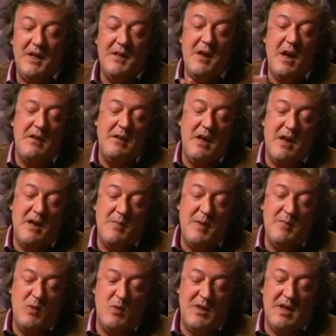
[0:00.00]
And I
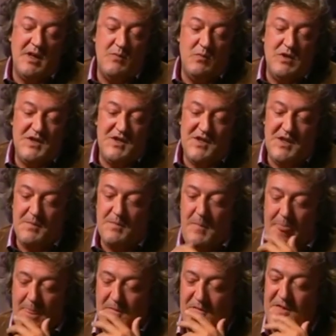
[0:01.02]
remember when I was
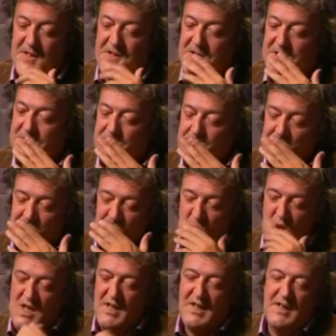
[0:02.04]
first
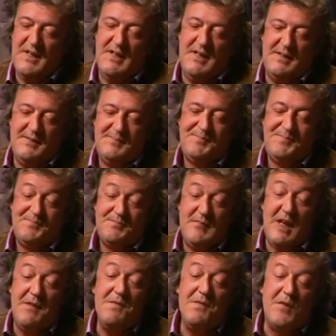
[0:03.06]

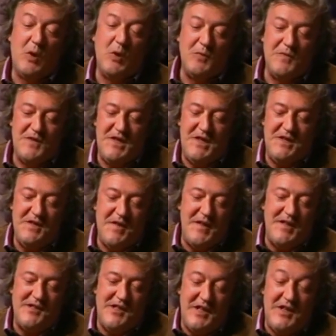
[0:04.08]
involved in
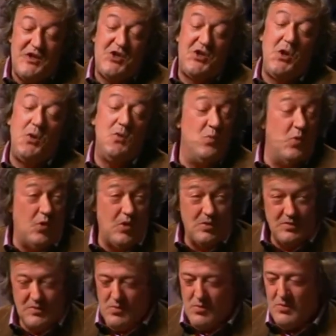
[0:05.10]
things like
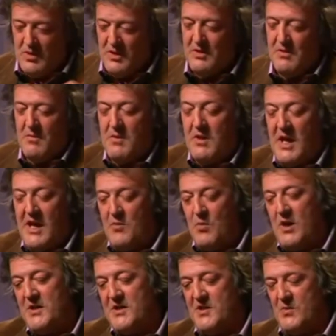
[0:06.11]
Stonewall or gay
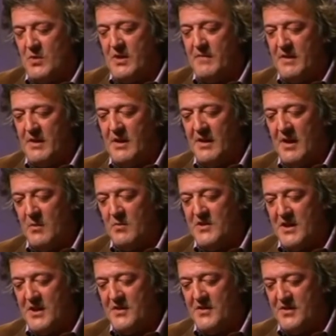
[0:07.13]
rights or whatever, and I
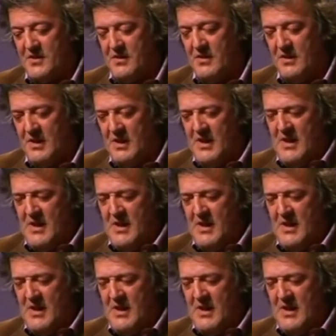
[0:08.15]
was asked to